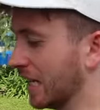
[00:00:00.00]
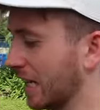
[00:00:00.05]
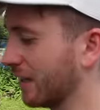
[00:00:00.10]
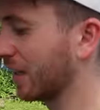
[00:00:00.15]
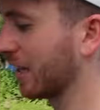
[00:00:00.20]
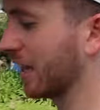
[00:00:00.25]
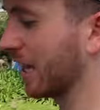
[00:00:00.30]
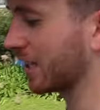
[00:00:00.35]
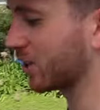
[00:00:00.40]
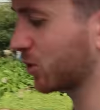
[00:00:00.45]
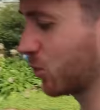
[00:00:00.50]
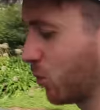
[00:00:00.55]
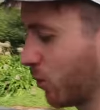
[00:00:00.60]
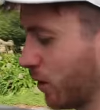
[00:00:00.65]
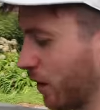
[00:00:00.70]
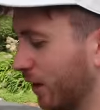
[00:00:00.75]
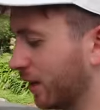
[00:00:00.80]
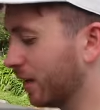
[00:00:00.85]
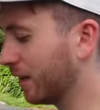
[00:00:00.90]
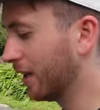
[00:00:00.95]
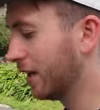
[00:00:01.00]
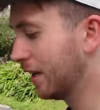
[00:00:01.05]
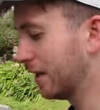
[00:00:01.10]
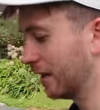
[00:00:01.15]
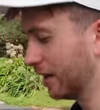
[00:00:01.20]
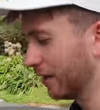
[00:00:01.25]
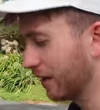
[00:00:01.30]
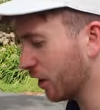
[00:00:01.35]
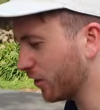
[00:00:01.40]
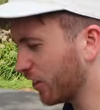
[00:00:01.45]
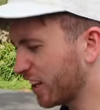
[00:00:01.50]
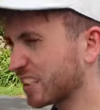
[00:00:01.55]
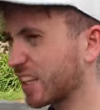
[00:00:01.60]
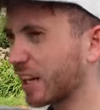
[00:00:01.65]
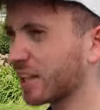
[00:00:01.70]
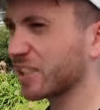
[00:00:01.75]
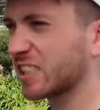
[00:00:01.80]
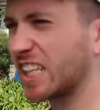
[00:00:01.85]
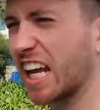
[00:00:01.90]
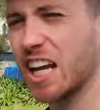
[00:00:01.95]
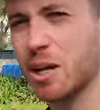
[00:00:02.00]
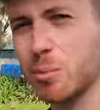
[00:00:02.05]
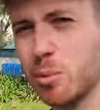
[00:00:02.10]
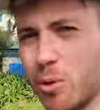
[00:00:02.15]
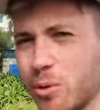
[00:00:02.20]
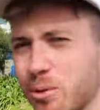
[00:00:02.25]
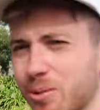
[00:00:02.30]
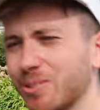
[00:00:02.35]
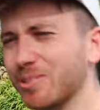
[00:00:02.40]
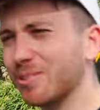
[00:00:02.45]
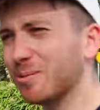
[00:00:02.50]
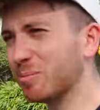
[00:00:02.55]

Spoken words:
in the last quarter. I think it's understandable,